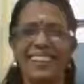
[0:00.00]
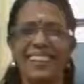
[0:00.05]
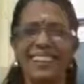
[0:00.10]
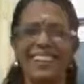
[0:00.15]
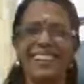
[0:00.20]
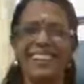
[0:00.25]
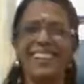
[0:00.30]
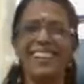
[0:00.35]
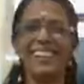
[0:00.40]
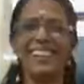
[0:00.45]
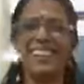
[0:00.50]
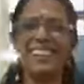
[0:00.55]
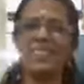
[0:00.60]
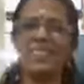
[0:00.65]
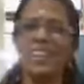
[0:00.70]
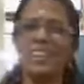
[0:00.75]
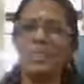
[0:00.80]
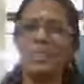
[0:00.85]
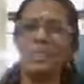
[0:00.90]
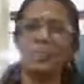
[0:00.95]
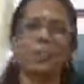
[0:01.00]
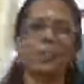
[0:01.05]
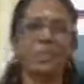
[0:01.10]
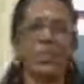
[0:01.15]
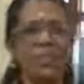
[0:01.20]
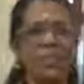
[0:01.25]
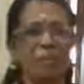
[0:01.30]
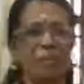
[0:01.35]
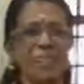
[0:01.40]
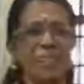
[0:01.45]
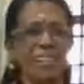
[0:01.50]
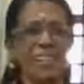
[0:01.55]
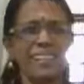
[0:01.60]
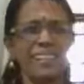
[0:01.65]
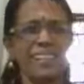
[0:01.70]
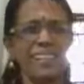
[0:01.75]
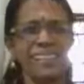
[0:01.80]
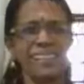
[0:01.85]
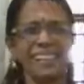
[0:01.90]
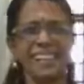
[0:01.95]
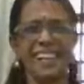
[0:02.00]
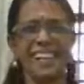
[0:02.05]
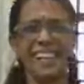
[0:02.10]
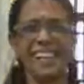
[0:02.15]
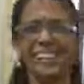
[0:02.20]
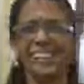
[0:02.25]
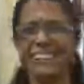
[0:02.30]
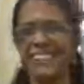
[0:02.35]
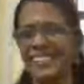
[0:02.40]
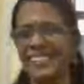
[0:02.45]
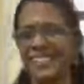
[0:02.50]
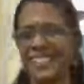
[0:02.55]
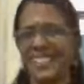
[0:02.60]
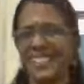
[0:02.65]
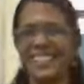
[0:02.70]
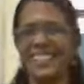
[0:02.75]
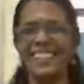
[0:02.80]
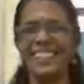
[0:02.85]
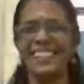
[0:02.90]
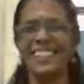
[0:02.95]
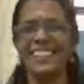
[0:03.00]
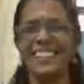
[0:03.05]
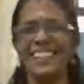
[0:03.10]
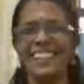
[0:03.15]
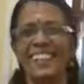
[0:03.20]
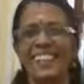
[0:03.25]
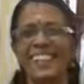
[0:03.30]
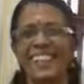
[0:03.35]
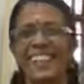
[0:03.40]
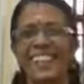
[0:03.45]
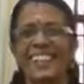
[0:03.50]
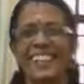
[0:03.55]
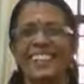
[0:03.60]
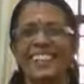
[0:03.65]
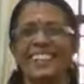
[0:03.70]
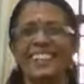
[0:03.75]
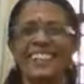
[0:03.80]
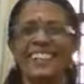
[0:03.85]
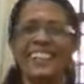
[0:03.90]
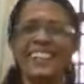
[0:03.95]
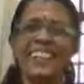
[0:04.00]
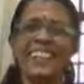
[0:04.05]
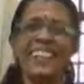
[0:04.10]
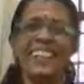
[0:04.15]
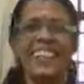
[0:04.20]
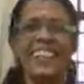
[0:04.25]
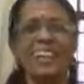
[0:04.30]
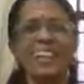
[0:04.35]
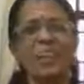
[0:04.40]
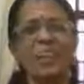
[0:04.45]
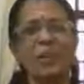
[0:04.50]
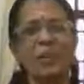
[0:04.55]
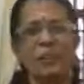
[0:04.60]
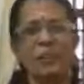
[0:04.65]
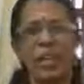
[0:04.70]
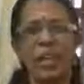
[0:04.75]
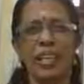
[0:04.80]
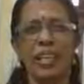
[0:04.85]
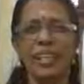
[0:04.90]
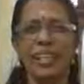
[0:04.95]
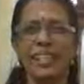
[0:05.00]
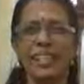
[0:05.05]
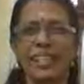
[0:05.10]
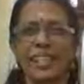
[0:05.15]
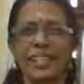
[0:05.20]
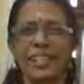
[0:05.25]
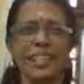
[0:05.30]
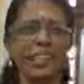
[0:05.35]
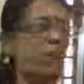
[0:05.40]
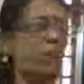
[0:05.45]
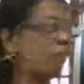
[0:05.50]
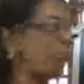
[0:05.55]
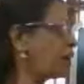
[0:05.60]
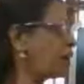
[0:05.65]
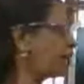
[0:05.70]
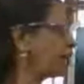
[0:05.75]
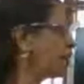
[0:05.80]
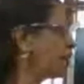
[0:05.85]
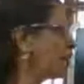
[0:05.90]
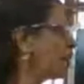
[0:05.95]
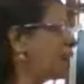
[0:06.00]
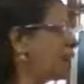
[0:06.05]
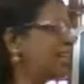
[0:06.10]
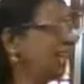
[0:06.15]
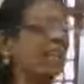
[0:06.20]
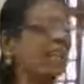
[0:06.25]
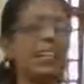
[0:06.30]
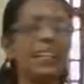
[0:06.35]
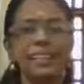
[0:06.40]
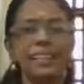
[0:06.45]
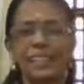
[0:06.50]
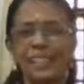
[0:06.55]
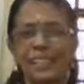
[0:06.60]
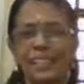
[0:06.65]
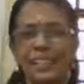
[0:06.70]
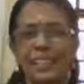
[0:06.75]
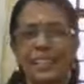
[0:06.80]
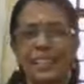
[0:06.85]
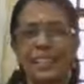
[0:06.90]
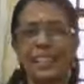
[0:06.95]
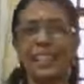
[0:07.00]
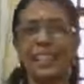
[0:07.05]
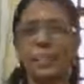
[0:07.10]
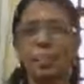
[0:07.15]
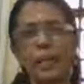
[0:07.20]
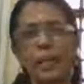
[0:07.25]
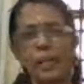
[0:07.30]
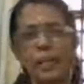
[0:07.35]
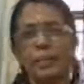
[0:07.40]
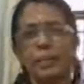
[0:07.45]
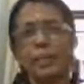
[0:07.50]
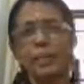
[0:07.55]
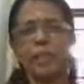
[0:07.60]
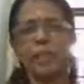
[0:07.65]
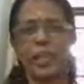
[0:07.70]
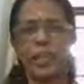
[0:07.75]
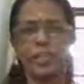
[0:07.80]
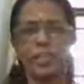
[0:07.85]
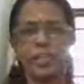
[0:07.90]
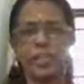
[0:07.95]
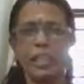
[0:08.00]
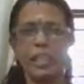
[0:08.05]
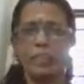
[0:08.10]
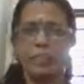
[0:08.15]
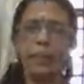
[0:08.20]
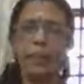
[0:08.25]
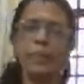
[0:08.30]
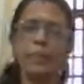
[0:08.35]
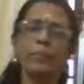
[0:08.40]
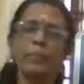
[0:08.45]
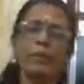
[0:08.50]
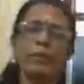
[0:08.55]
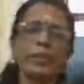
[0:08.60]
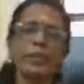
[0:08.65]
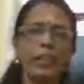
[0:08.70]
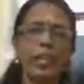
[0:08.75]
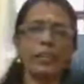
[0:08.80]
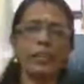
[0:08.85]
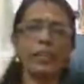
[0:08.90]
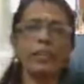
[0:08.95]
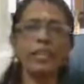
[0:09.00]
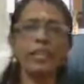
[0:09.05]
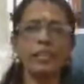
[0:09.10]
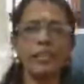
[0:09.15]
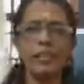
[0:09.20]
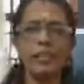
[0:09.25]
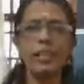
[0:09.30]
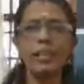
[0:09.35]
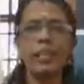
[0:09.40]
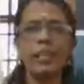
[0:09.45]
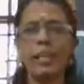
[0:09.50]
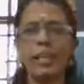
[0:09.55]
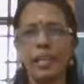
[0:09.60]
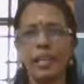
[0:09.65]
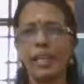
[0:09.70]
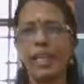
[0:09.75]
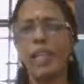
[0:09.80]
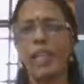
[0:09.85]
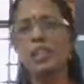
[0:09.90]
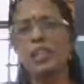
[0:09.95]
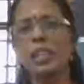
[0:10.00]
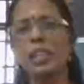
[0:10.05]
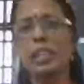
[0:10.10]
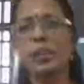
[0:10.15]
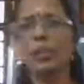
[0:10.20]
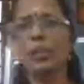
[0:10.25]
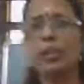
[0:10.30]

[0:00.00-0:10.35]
Hi children, welcome to the chemistry class standard 10. Here and now we are discussing about displacement reaction. Displacement reaction is a reaction in